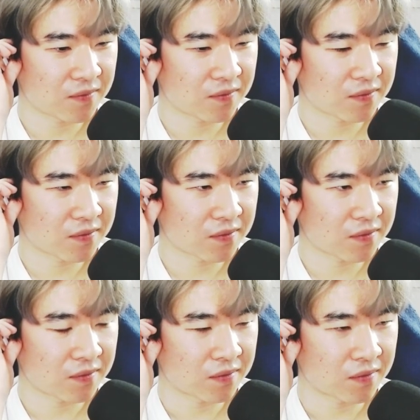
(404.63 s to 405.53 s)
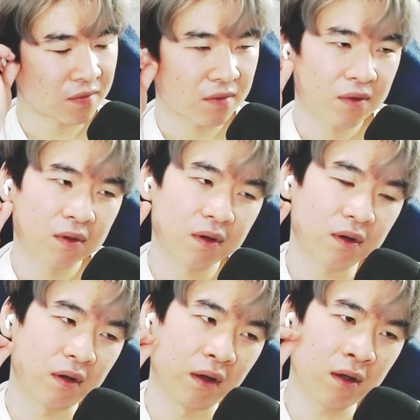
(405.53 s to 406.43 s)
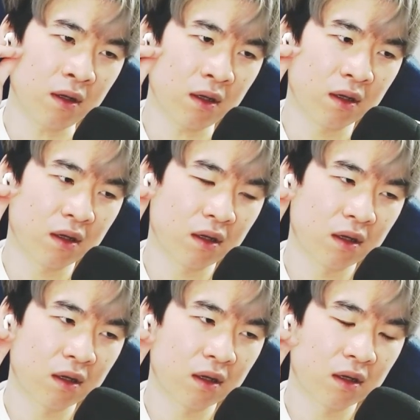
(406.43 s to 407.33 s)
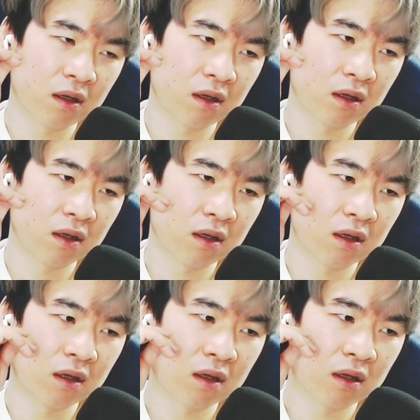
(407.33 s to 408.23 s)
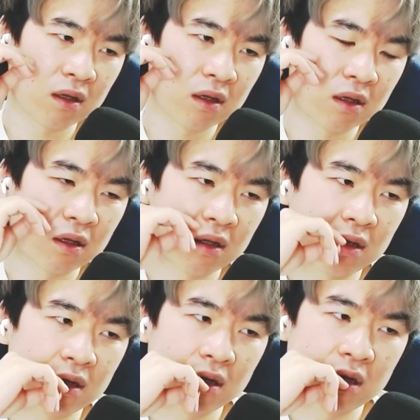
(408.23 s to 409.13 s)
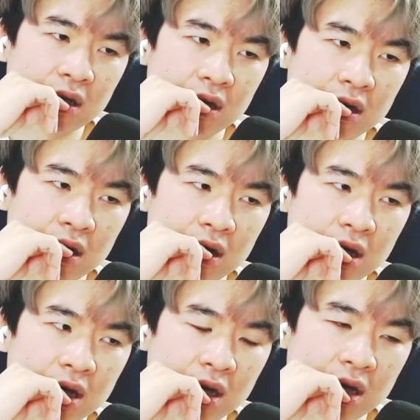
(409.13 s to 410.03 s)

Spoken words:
Nobody speaks.